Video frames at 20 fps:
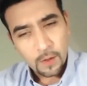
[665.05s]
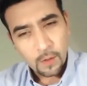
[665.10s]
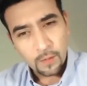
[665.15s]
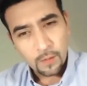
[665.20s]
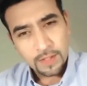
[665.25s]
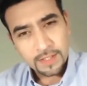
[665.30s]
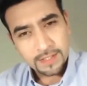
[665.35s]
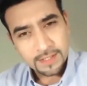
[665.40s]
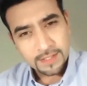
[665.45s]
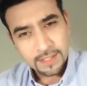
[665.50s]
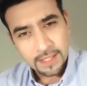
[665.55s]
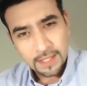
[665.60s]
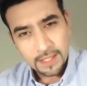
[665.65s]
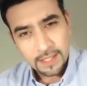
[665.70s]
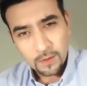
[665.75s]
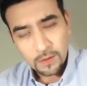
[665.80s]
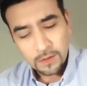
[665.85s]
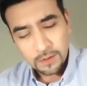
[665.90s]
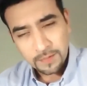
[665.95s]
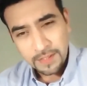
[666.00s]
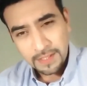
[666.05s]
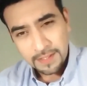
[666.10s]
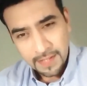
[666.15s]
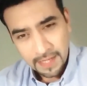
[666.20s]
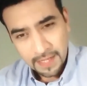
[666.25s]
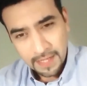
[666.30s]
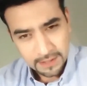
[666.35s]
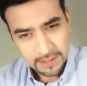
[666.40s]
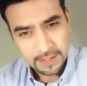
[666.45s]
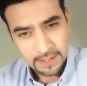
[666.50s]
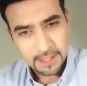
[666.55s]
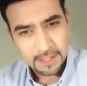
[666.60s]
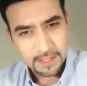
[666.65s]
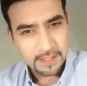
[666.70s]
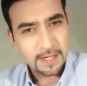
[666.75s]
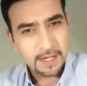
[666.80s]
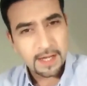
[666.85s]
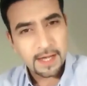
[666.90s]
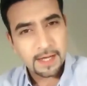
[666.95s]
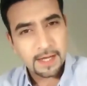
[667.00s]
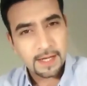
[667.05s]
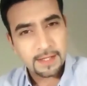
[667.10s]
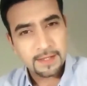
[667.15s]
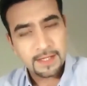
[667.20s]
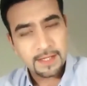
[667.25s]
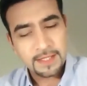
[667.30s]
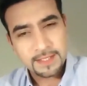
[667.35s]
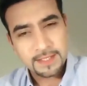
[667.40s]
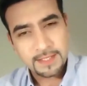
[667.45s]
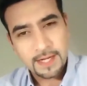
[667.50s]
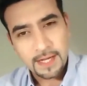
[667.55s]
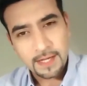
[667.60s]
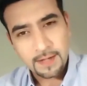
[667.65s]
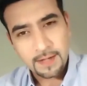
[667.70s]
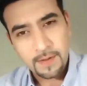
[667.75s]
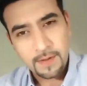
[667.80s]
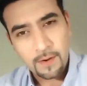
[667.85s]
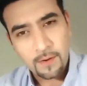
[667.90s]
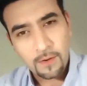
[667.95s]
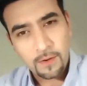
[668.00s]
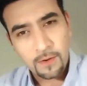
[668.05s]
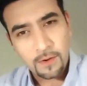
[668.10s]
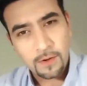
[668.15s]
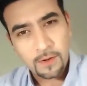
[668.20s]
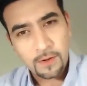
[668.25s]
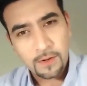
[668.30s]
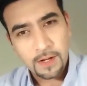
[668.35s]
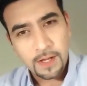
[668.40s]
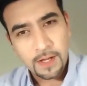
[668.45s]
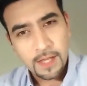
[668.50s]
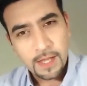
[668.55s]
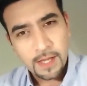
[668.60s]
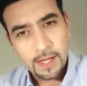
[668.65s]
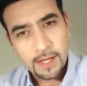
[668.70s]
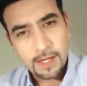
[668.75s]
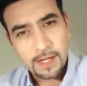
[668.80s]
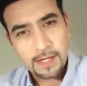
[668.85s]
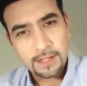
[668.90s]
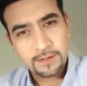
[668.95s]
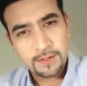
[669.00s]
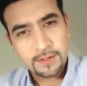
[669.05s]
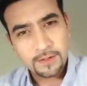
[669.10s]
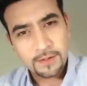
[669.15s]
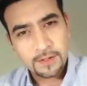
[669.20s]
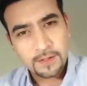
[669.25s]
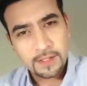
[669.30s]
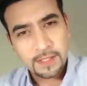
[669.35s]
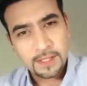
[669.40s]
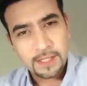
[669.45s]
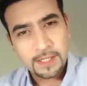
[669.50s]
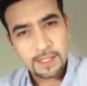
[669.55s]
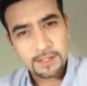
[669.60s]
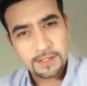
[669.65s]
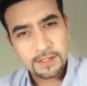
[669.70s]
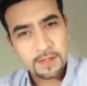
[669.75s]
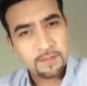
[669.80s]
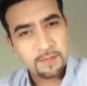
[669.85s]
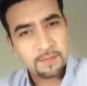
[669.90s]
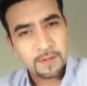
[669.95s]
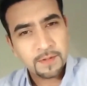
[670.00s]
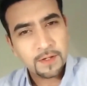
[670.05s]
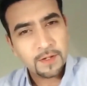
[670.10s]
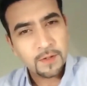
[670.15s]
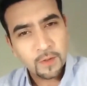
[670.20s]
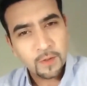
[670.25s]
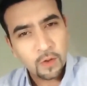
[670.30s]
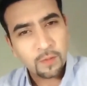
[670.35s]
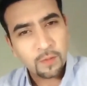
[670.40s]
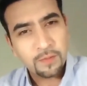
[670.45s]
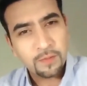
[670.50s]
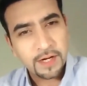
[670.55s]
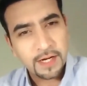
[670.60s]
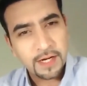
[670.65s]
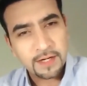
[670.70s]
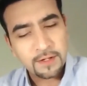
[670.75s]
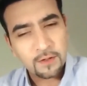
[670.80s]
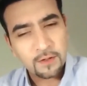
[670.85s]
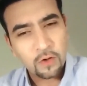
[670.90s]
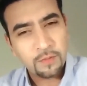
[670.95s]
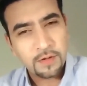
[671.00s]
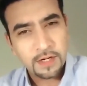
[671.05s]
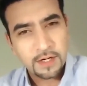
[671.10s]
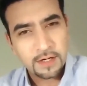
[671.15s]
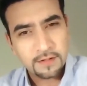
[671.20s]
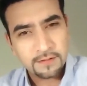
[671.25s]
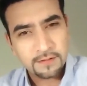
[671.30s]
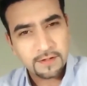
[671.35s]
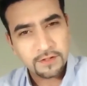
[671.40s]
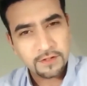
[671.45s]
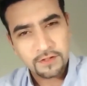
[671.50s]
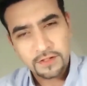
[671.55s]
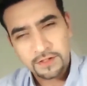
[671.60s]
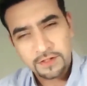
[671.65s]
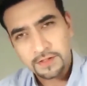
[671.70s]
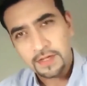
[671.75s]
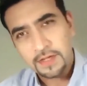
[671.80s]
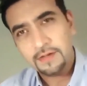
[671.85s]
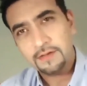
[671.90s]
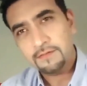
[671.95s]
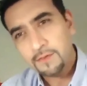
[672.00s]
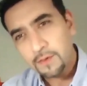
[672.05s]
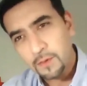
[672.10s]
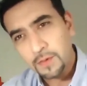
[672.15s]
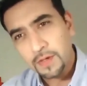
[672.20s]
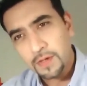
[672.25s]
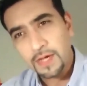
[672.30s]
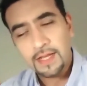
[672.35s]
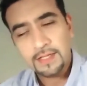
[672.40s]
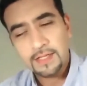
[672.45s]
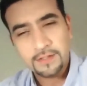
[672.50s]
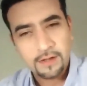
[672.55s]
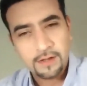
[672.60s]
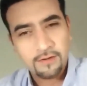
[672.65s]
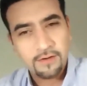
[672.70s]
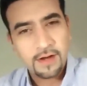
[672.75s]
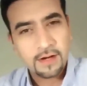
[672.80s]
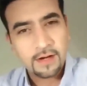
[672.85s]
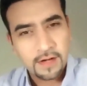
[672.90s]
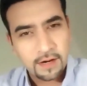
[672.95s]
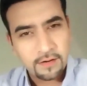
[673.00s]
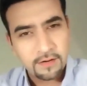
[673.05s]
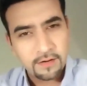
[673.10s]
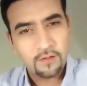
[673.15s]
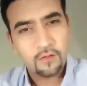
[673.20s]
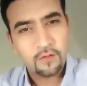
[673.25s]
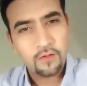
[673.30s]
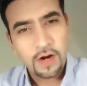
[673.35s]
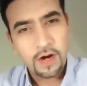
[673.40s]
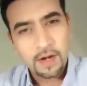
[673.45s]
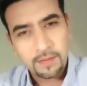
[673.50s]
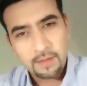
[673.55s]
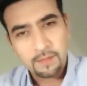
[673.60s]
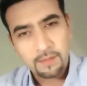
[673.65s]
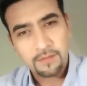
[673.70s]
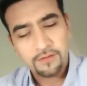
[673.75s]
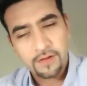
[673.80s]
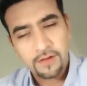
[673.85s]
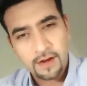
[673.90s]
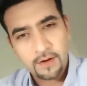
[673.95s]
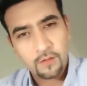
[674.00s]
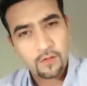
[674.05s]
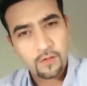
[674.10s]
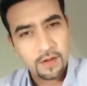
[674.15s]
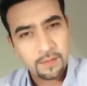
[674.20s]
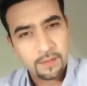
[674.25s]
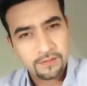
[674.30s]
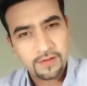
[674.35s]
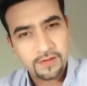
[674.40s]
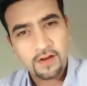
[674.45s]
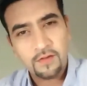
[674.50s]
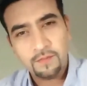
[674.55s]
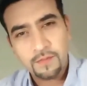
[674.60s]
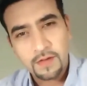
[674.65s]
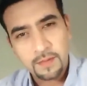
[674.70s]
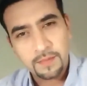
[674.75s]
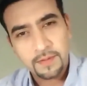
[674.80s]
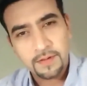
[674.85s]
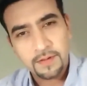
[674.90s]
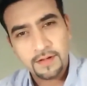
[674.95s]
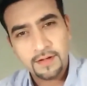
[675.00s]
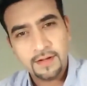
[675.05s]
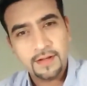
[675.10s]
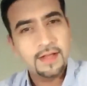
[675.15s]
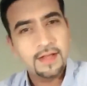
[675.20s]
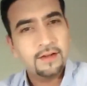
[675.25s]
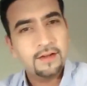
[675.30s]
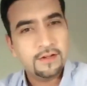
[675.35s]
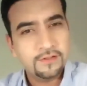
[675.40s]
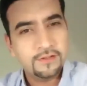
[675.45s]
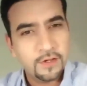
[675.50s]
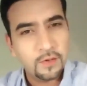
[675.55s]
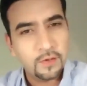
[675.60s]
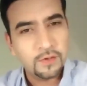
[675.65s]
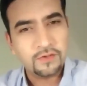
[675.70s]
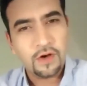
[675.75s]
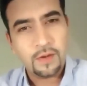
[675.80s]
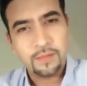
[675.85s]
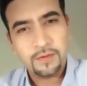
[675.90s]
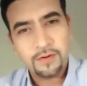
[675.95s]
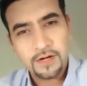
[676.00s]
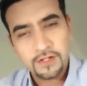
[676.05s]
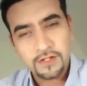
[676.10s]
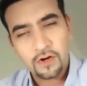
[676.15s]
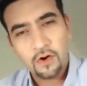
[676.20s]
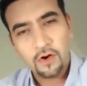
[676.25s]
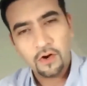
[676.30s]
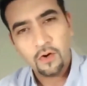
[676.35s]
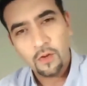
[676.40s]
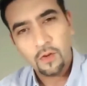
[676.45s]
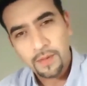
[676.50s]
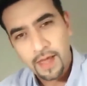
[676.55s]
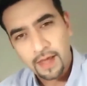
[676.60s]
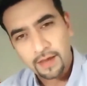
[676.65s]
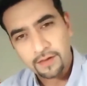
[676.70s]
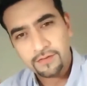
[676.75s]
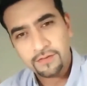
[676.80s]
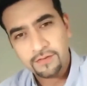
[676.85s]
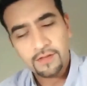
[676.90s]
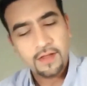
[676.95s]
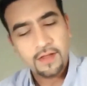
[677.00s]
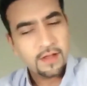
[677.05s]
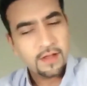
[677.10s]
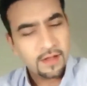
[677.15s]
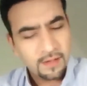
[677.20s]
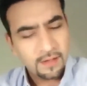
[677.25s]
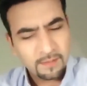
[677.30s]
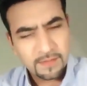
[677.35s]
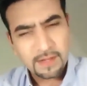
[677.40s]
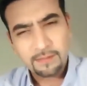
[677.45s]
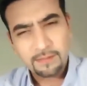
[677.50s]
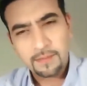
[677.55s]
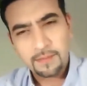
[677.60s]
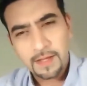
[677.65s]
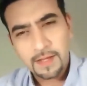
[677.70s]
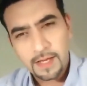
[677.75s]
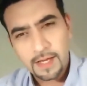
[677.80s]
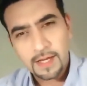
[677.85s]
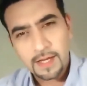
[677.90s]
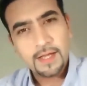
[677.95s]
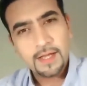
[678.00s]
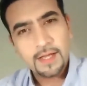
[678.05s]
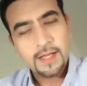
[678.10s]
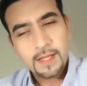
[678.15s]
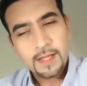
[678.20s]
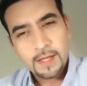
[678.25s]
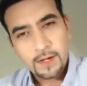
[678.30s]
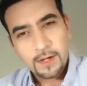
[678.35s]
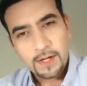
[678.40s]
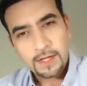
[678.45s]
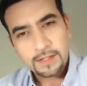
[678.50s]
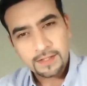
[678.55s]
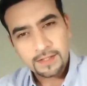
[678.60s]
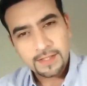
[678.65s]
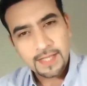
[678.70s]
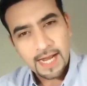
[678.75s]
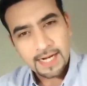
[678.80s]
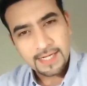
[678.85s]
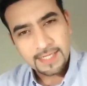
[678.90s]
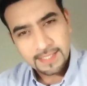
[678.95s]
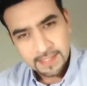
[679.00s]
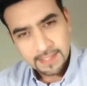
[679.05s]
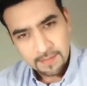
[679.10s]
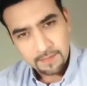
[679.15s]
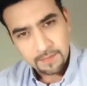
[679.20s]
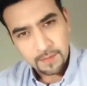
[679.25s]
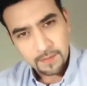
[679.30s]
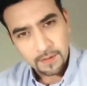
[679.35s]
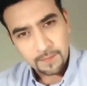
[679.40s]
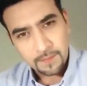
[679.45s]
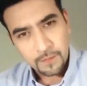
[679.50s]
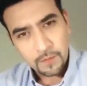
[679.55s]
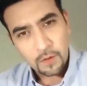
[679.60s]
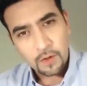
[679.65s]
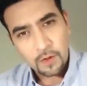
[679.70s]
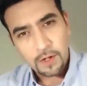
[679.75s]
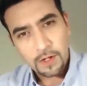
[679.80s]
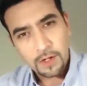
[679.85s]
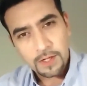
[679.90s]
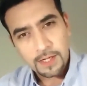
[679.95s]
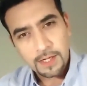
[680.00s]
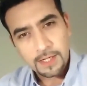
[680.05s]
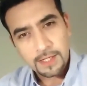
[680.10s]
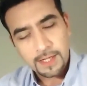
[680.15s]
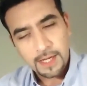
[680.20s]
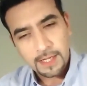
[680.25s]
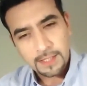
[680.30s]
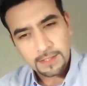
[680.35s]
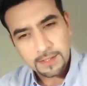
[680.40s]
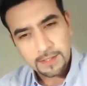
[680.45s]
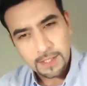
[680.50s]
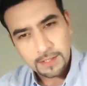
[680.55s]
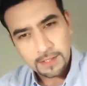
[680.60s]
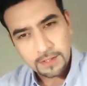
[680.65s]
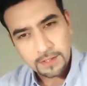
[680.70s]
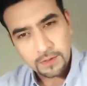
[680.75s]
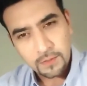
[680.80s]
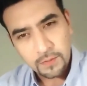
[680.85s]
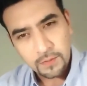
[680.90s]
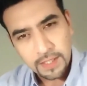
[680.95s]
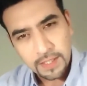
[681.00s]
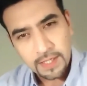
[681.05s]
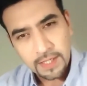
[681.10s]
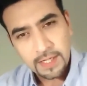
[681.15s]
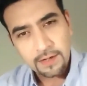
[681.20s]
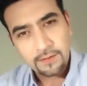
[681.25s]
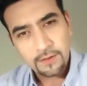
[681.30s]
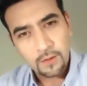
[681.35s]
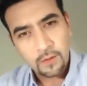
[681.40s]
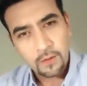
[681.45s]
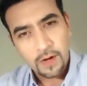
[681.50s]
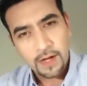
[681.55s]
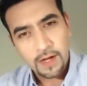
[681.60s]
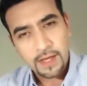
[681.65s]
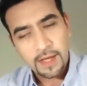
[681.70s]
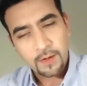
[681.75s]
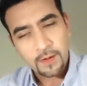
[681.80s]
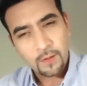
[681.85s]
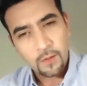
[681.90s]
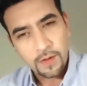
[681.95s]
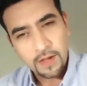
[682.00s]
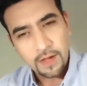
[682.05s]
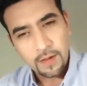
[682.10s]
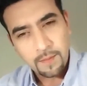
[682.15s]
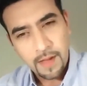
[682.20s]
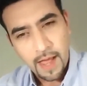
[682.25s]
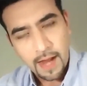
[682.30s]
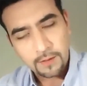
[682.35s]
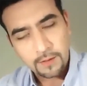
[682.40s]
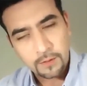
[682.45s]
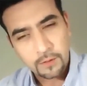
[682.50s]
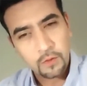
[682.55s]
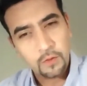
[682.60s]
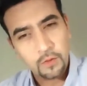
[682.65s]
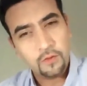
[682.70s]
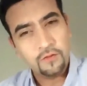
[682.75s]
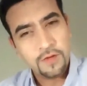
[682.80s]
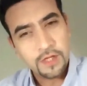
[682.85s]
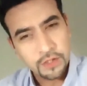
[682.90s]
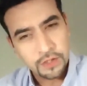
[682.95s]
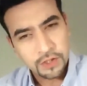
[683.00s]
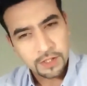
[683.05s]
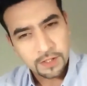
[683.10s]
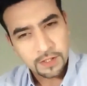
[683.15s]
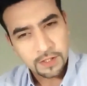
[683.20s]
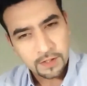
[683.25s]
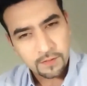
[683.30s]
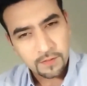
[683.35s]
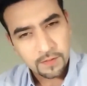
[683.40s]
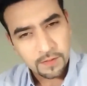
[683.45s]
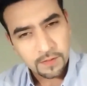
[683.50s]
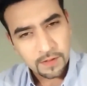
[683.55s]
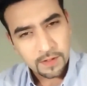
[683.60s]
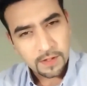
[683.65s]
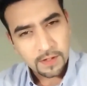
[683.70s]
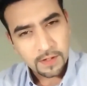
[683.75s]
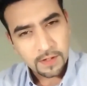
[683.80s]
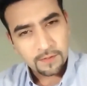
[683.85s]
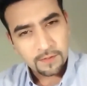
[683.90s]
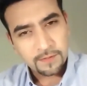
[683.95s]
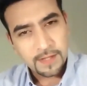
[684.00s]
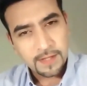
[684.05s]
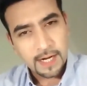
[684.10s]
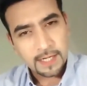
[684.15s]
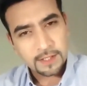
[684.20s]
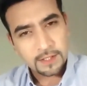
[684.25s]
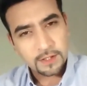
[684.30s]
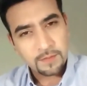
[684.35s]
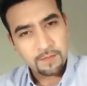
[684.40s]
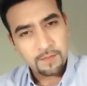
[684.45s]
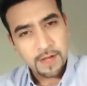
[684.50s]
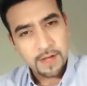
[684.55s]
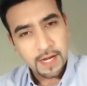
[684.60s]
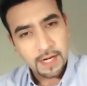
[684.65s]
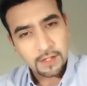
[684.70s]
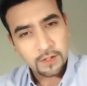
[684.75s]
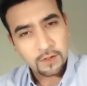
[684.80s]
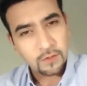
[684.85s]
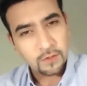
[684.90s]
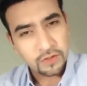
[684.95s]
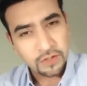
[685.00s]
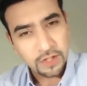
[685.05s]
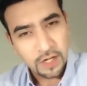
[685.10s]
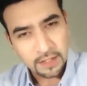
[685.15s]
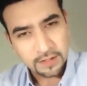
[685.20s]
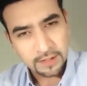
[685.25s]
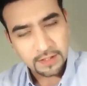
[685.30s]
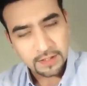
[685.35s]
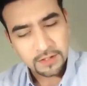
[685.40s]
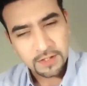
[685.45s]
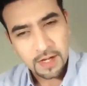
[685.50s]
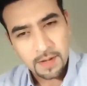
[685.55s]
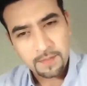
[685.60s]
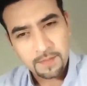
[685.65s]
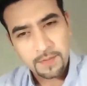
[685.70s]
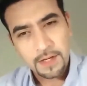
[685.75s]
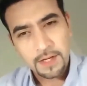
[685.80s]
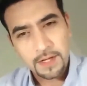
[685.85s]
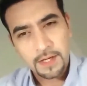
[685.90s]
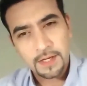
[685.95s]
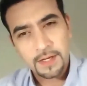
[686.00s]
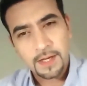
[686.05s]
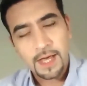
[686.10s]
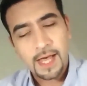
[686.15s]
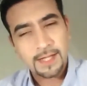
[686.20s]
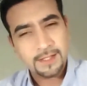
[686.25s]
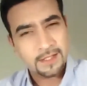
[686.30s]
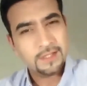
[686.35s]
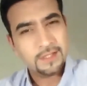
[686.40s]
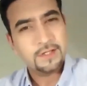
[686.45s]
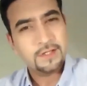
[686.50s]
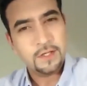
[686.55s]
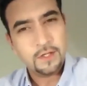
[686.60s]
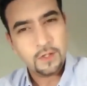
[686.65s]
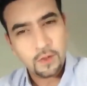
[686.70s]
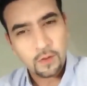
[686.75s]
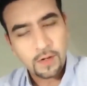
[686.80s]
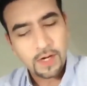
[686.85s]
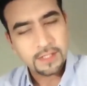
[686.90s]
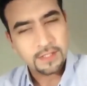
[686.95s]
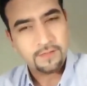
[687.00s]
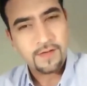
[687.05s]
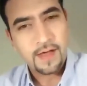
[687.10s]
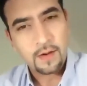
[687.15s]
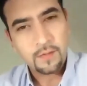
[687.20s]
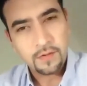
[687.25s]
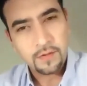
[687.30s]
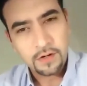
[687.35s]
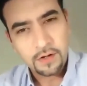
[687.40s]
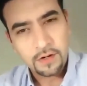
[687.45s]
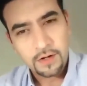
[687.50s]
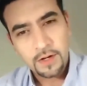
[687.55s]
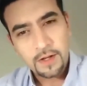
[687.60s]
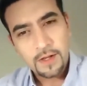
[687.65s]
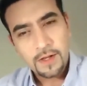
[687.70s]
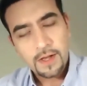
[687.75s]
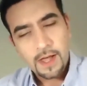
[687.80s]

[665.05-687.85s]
Will CEOs be tested in this time, or is it simple no-brainer decisions that, okay, let's get rid of 10%, 20% of people, let's reduce operation or OPEX, blah, blah, blah. Is it that simple? Or does this really require going back to your vision that made you start this company as a CEO, as a founder?